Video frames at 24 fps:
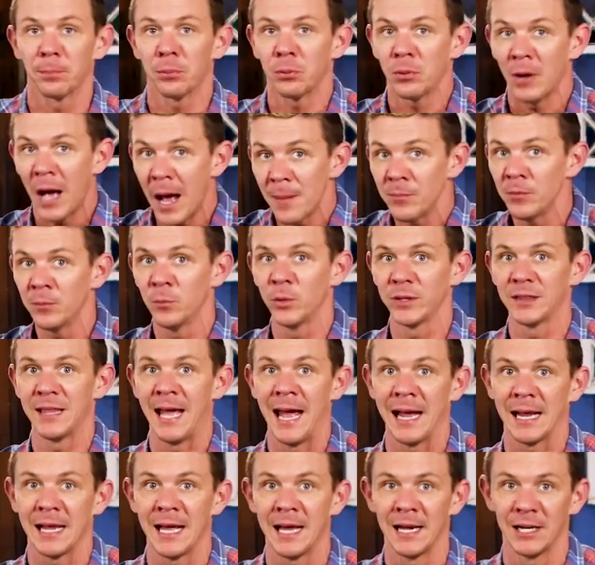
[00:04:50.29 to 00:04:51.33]
the problem with
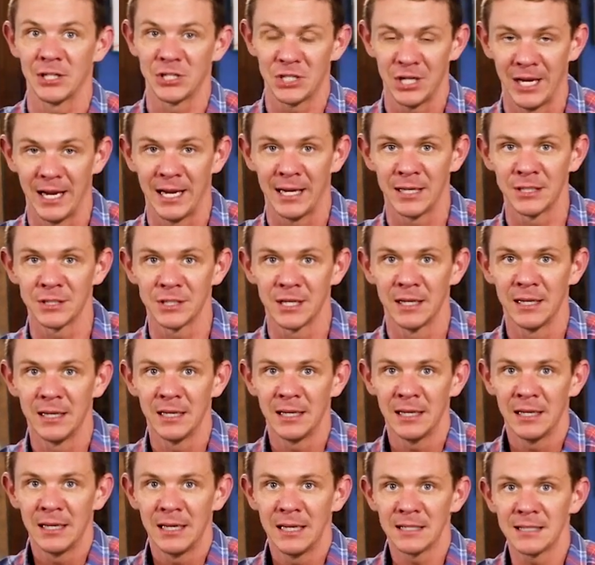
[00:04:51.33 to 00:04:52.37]
that kind of change
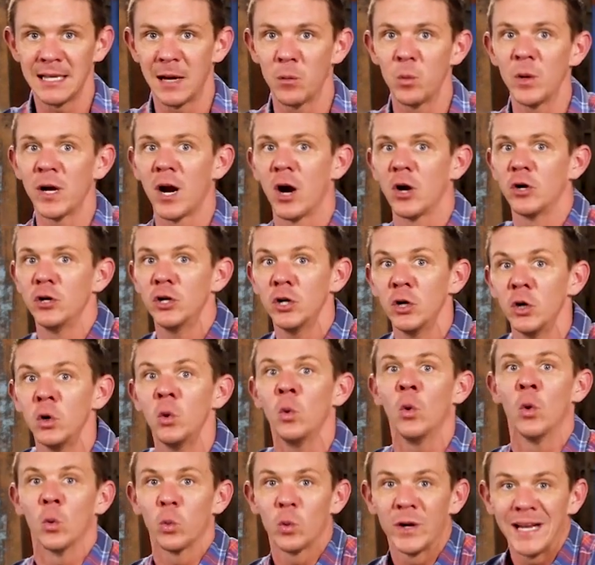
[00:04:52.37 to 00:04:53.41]
is that when our
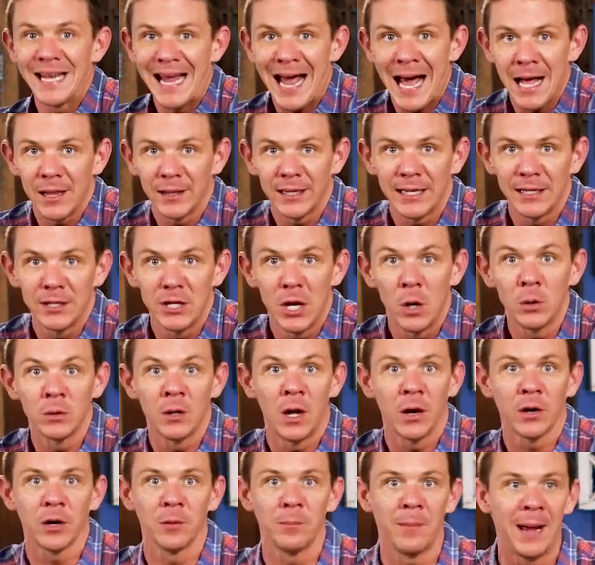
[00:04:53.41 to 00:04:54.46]
new reality no
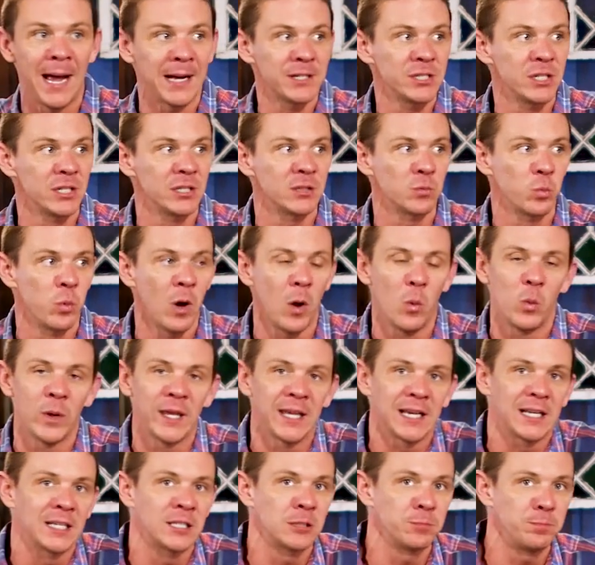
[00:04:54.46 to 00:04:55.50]
longer matches what
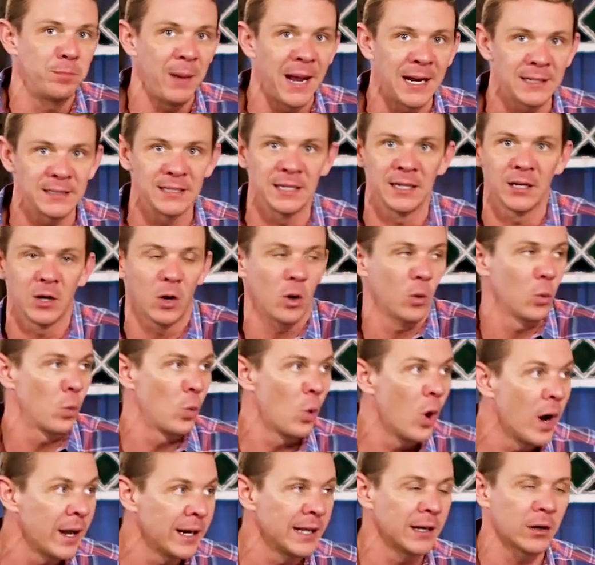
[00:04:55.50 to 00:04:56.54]
we expected or
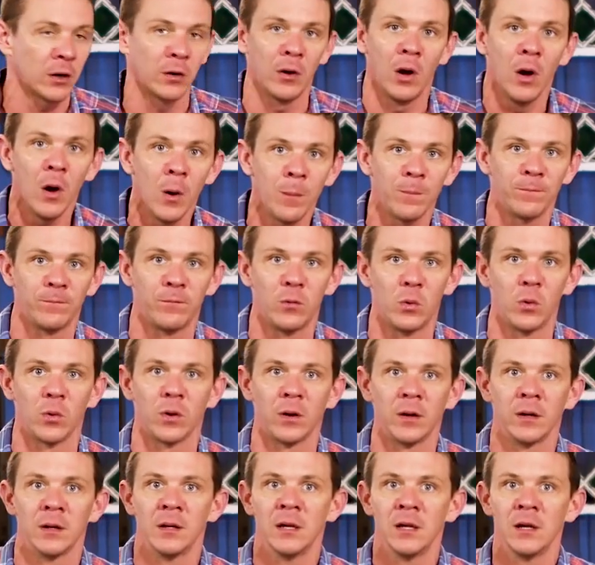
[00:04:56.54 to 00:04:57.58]
wanted or hoped
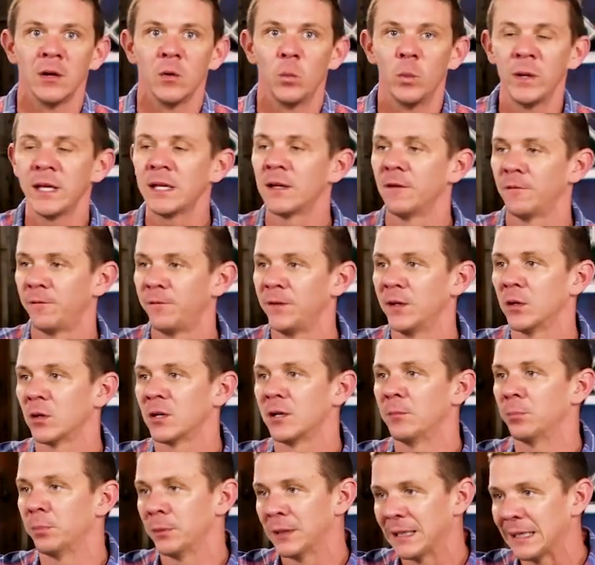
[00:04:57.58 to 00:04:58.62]
for, we can feel
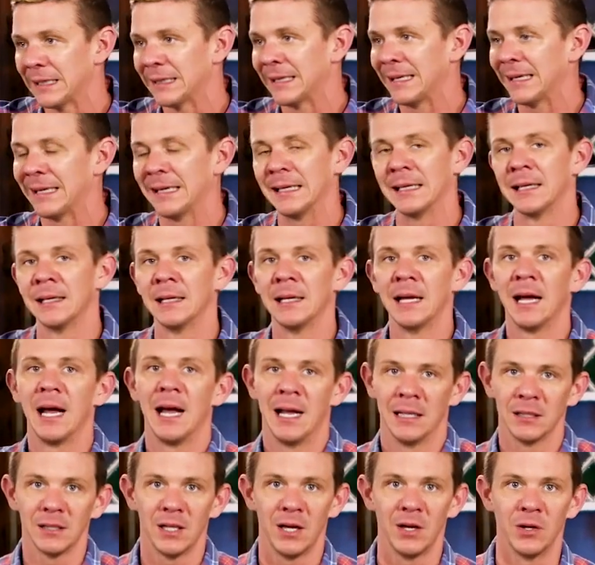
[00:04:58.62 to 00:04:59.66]
completely
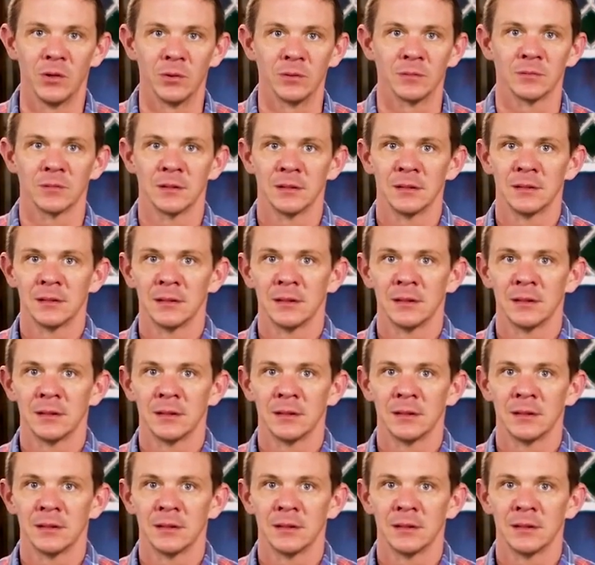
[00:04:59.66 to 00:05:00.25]
alone.